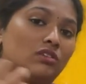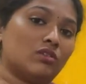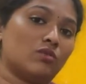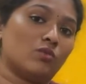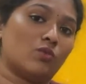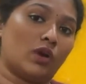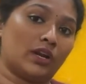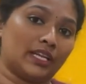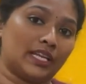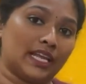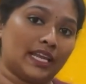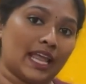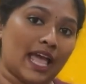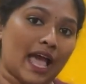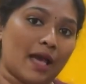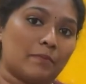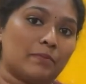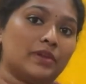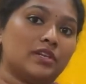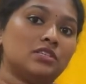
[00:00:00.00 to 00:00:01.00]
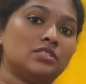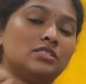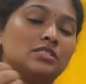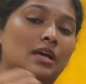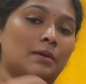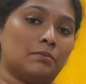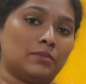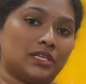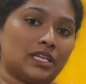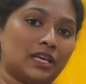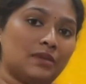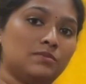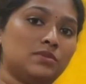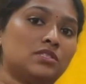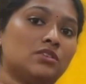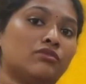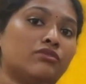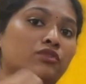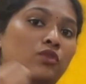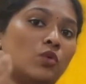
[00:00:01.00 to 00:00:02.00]
what can happen is sometimes
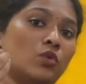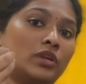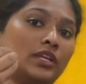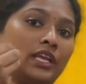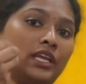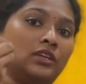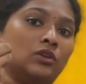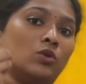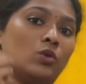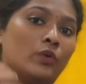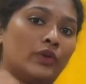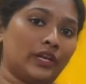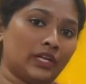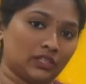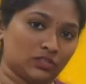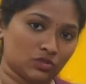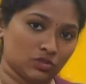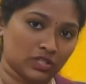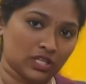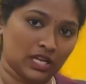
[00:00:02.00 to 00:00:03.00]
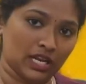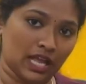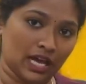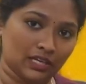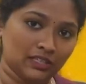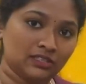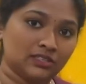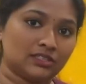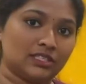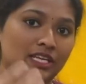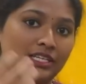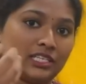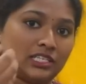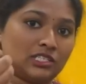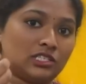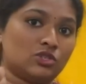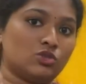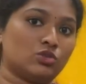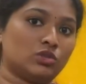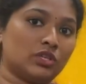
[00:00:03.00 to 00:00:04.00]
the food can go into the lungs, that
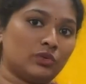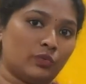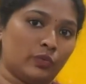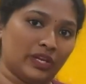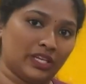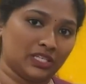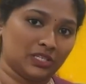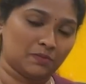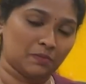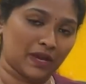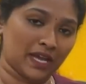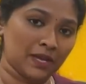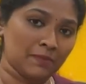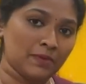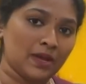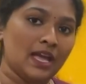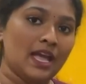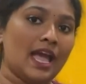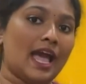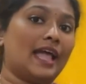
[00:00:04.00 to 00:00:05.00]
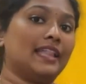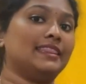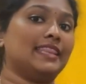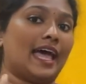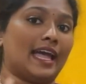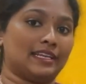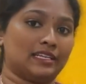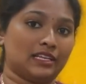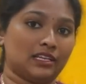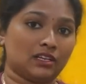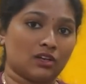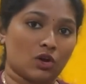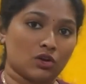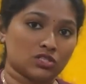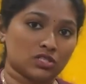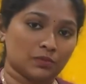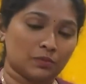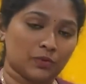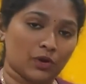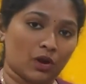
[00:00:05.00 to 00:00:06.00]
is into the windpipe, and that can
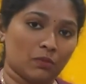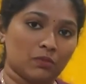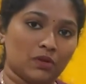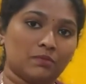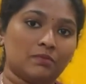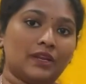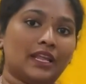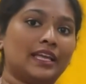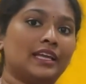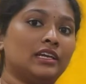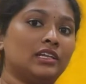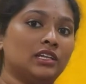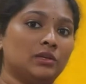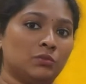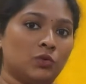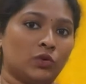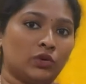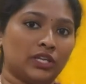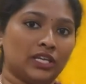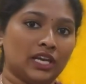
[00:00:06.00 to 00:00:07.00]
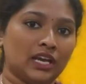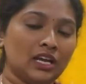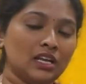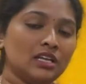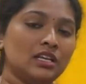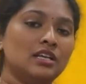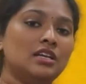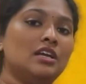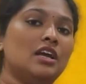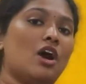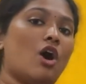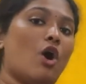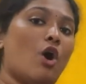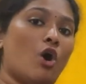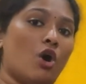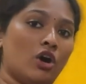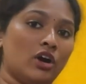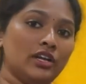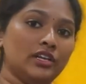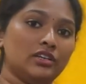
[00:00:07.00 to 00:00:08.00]
cause a problem like a pneumonia,
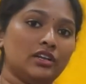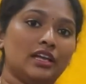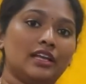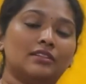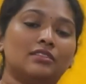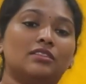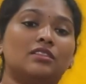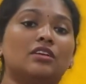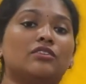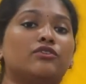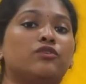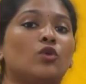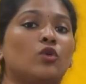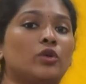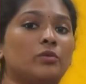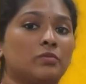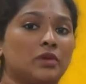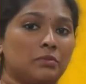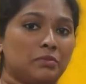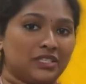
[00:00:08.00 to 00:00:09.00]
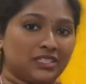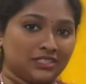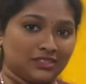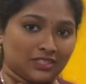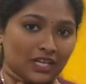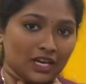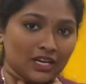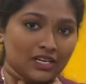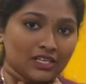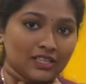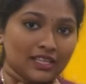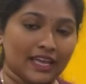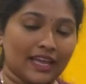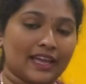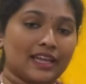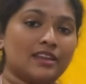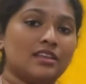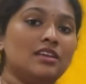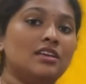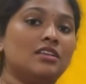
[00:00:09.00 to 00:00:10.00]
or the food may be stuck
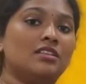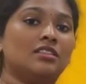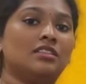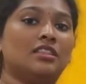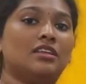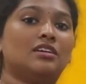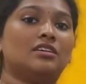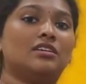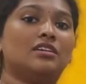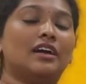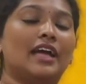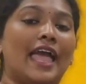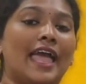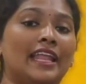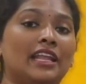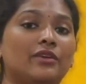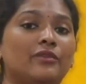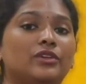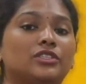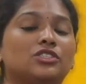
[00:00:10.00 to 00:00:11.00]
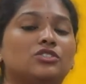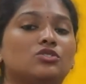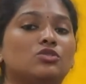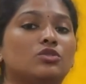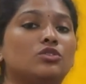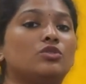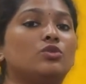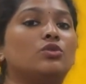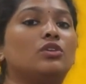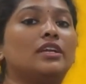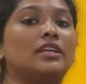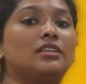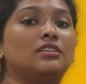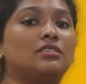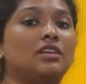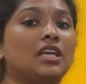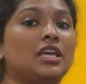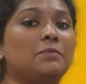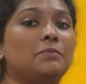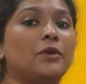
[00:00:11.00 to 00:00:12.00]
there, the elevation. So you can
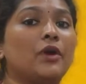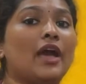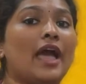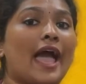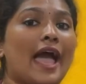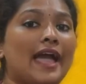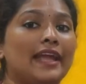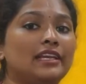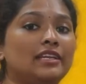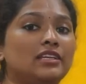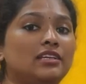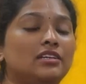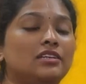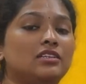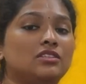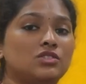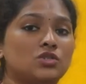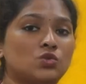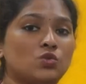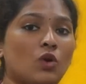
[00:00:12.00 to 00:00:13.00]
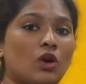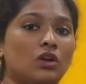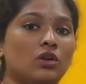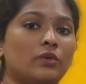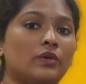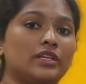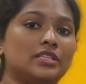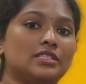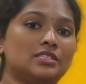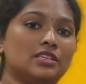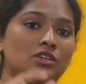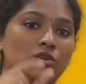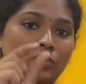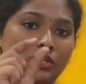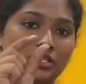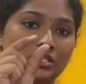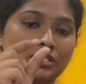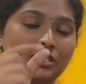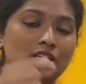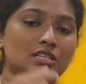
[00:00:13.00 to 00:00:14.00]
keep your hand here and swallow and say, you
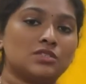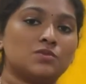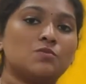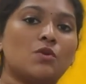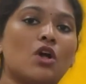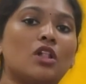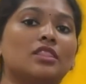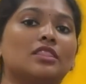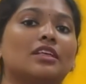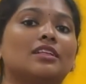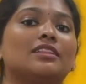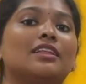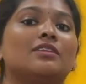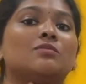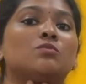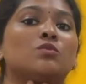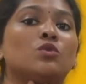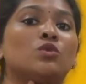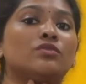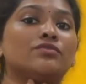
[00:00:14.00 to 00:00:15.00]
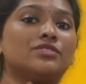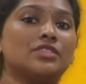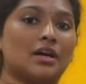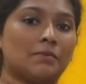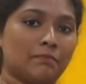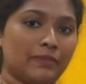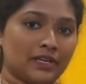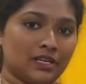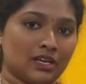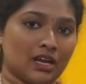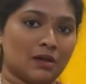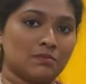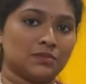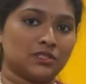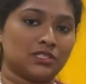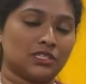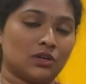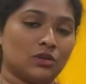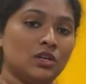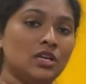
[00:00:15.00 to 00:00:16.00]
can see a small thing that moves up and comes
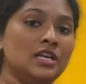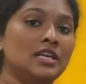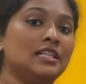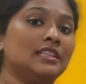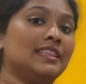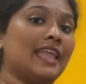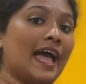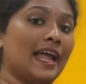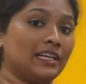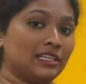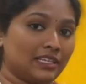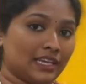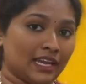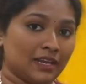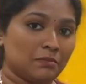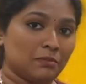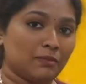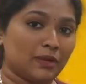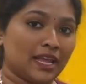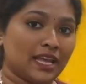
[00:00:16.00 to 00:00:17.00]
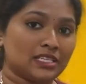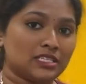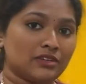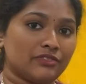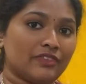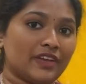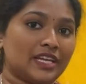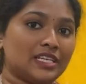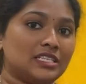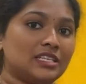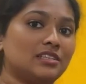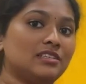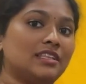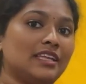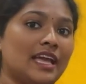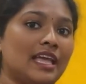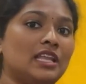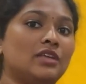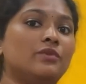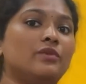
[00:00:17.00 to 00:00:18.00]
down. That can get affected,
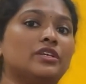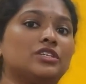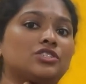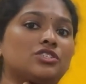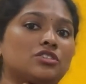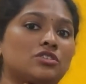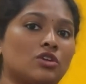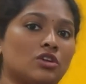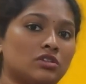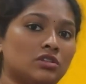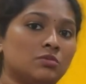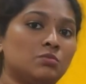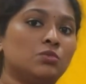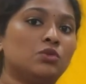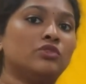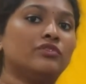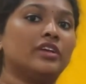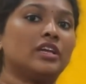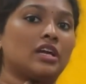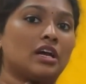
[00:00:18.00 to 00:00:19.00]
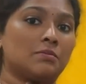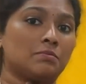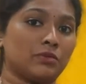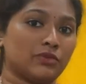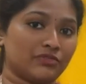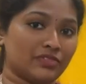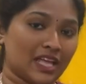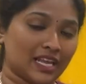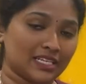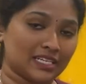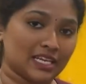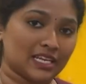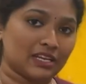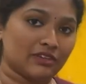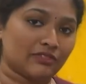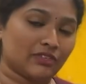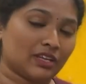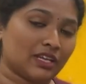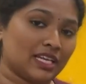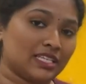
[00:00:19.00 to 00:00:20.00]
the elevation or the moving up of that
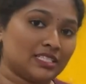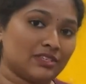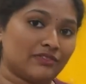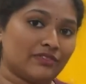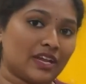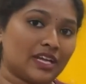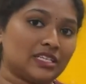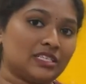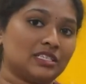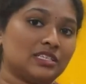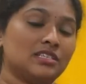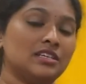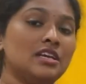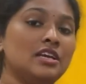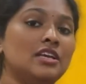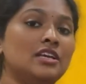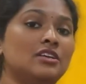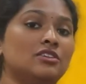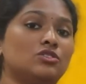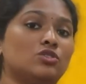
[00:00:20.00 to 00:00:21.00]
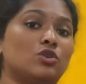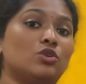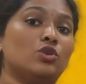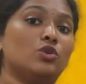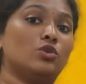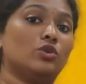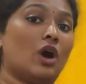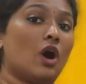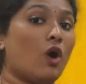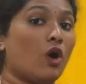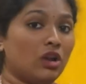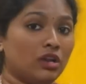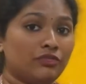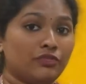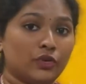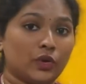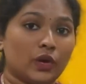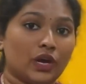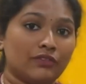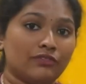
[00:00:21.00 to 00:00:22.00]
can get affected. So all of
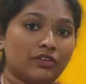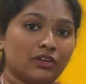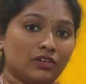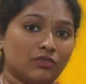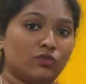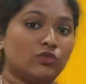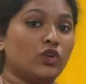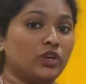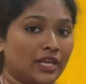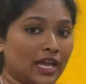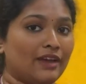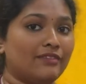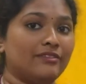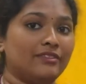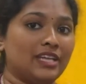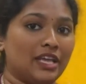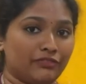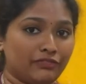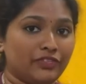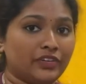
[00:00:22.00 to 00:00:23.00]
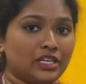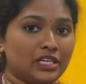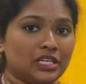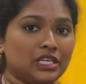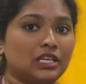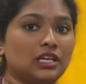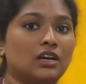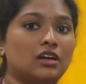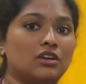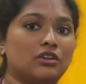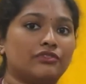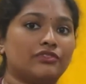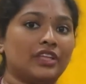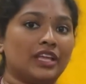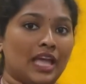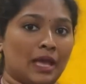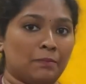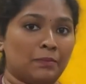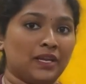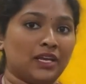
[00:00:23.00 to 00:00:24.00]
you would have definitely heard of
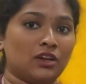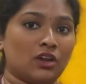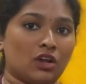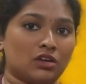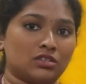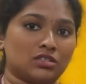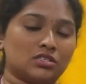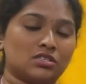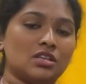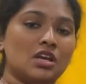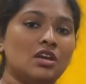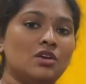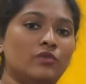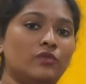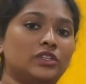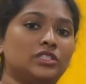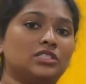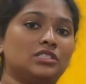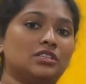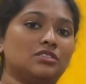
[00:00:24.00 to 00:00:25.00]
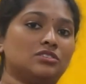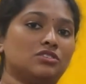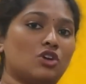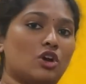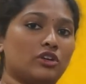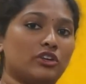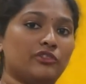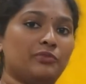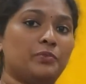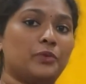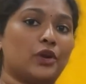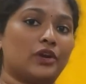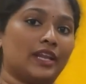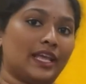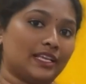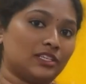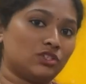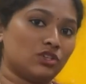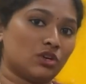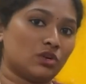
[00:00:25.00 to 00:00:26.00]
the epiglottis, which sort of
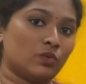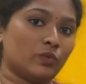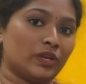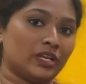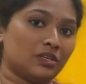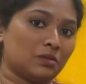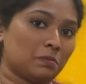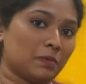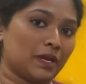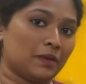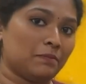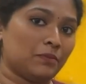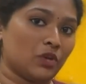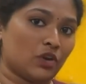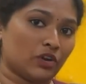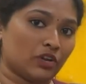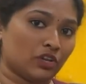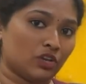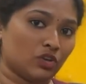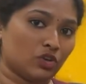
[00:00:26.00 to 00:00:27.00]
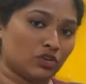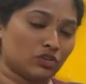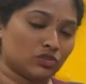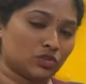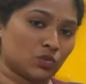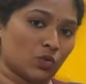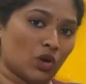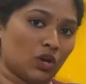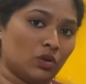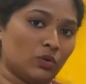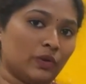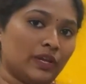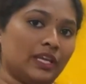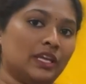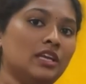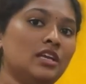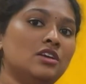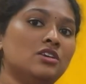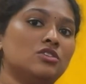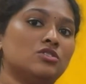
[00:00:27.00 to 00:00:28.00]
protects your windpipe during your swallowing.
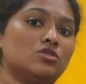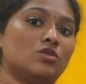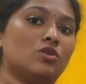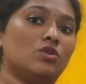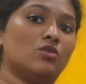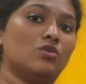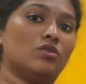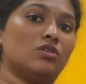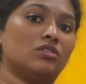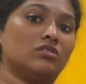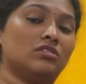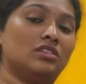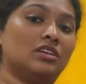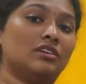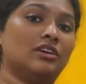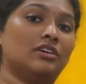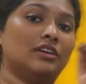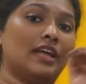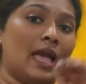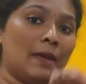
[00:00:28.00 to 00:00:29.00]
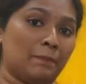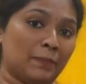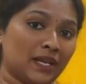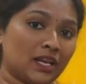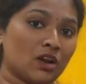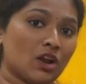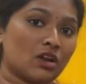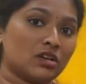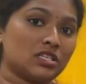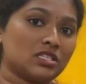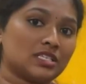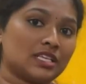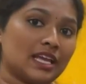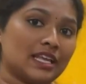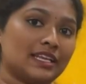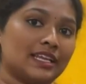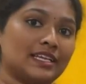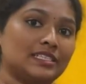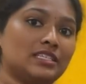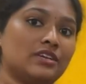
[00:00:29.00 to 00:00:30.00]
So the epiglottis
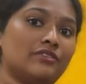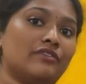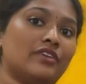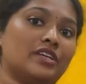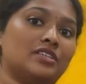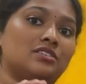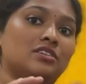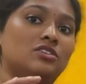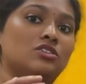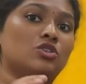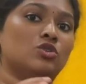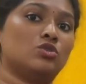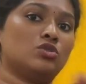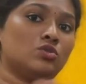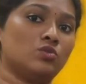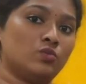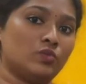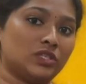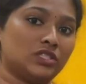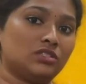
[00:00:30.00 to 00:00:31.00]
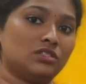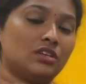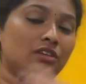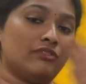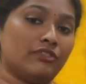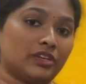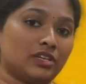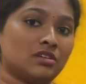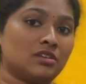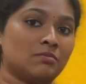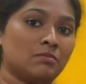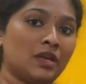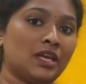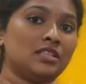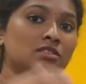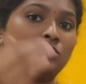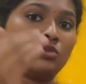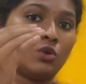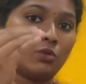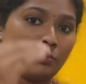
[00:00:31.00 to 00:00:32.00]
can get affected, due to which if it
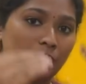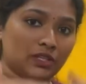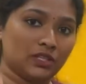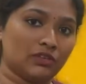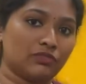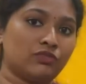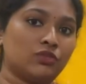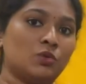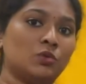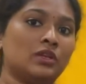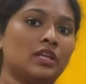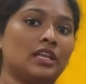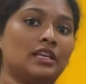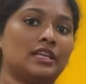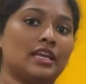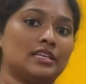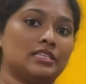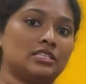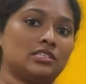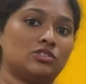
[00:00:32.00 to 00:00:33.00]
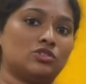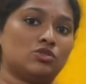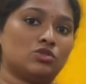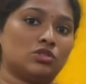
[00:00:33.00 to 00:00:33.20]
remains open, the food can get into